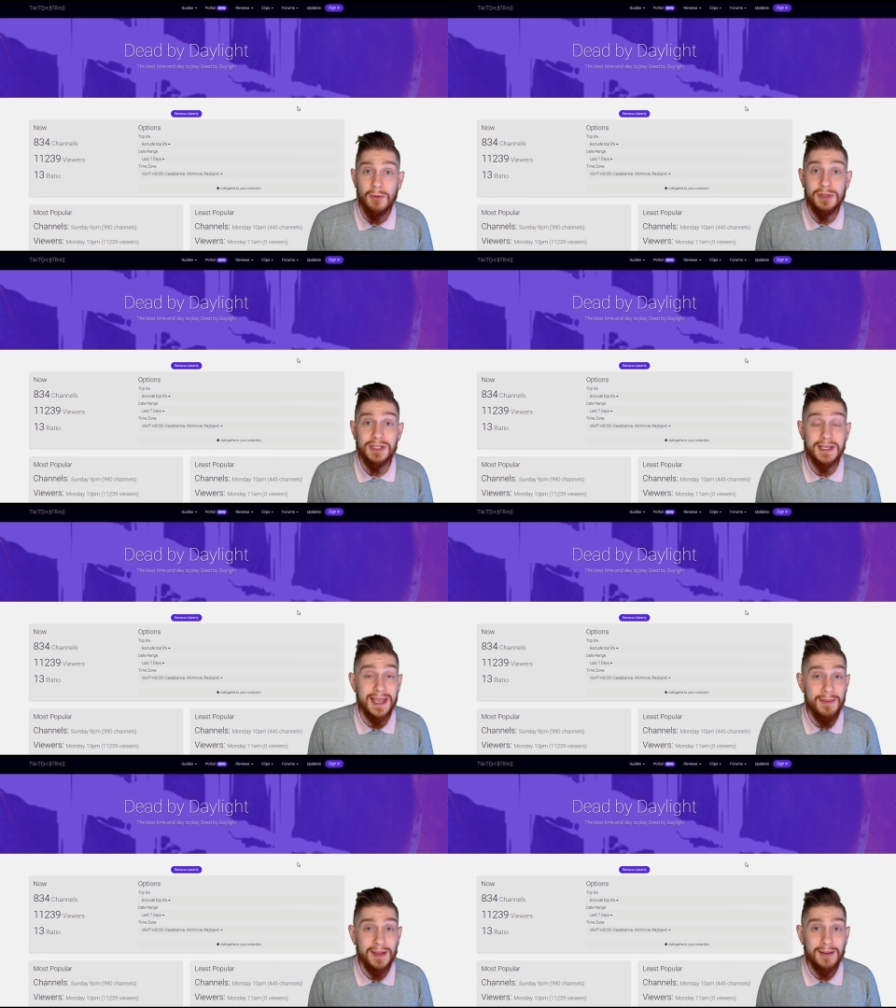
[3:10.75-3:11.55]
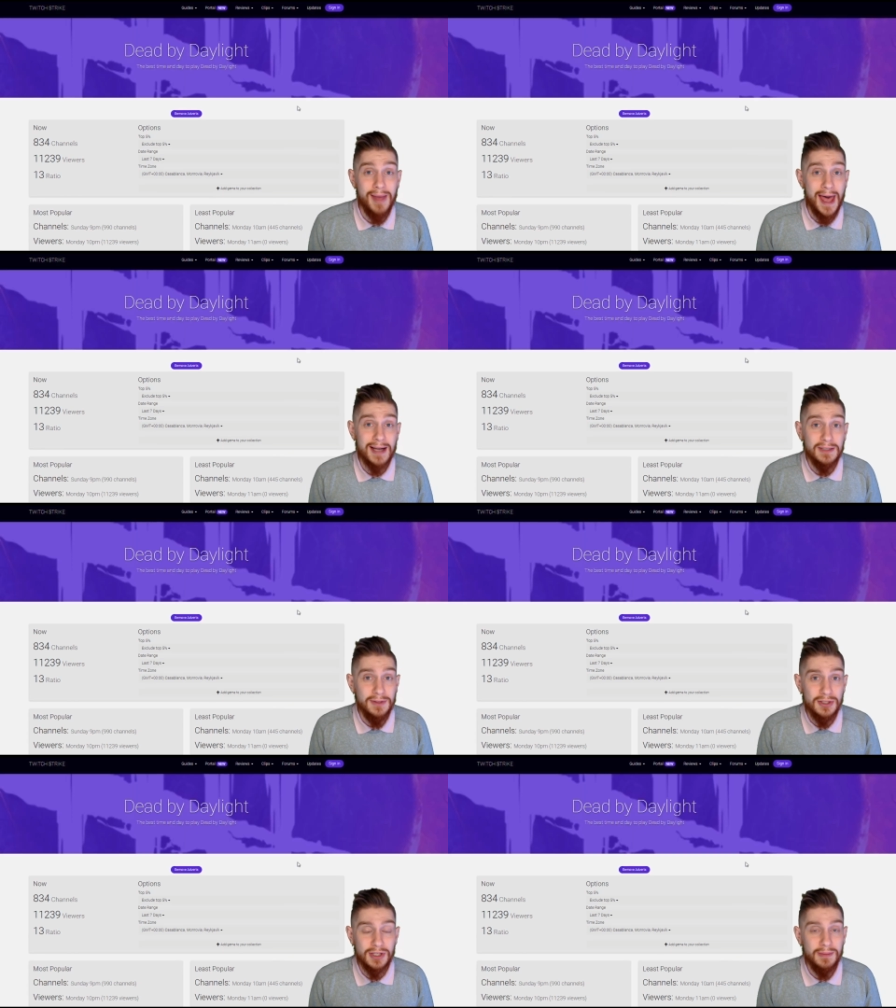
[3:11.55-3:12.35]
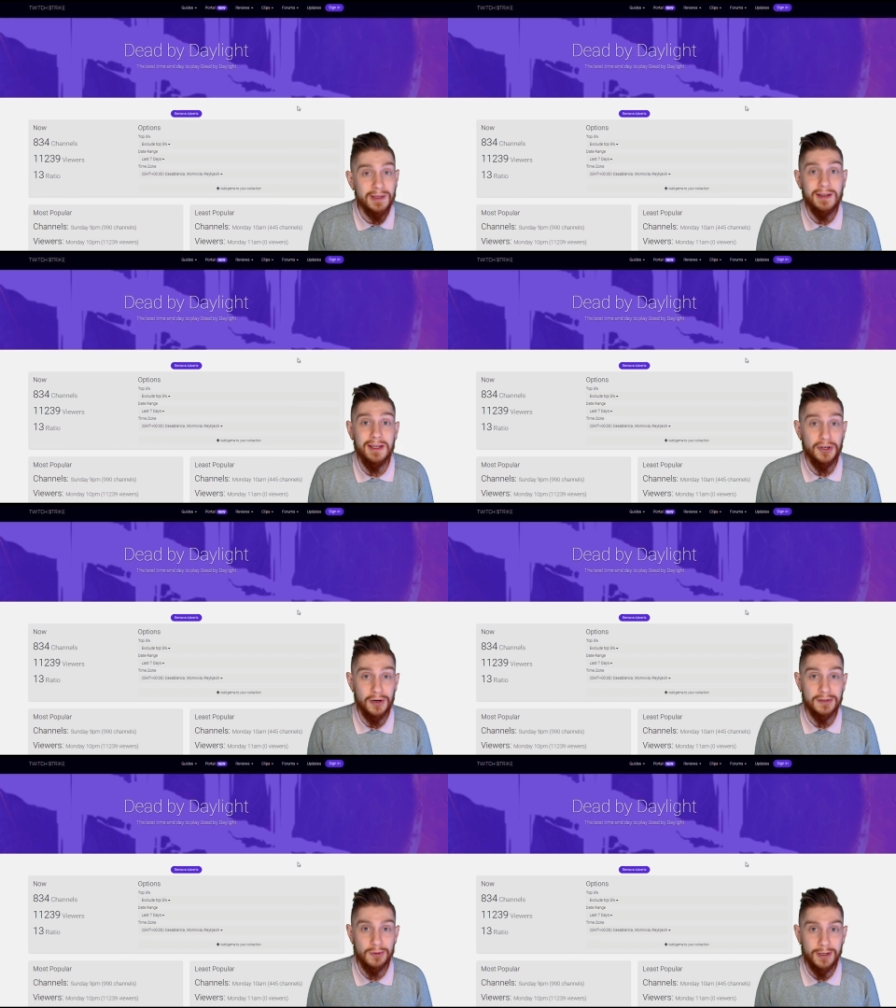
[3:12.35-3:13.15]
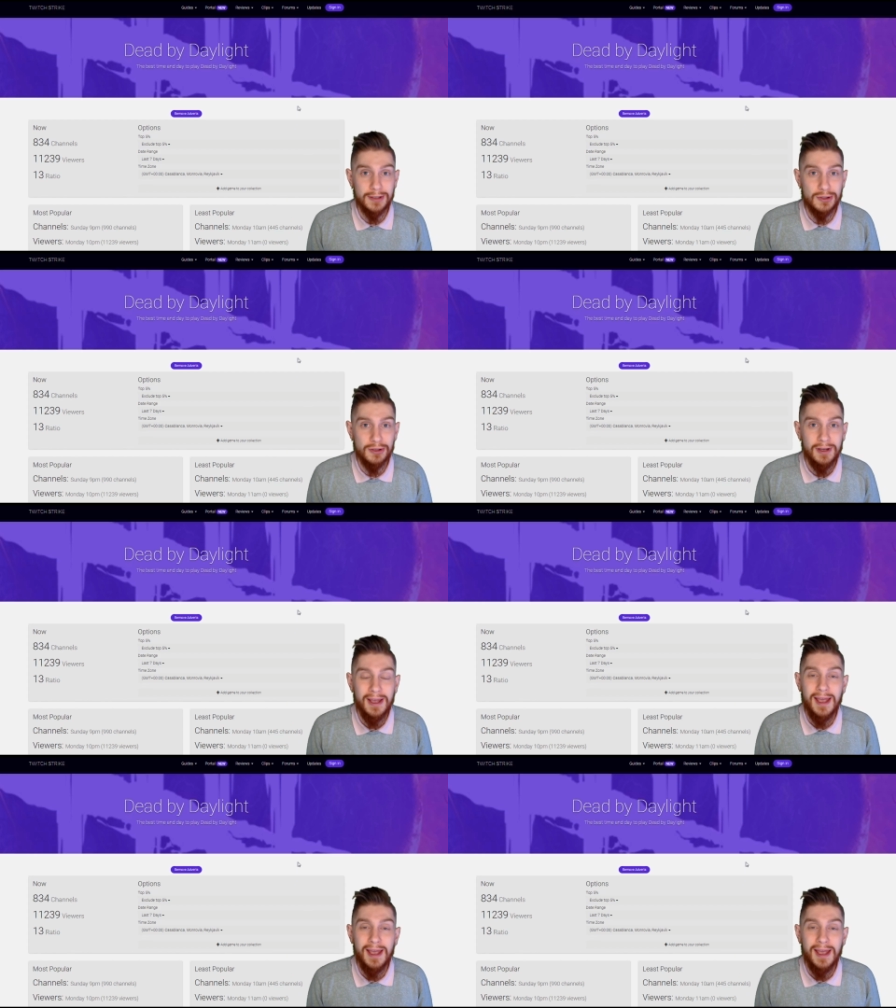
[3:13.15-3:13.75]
which is a game that I'm actively streaming here on Twitch.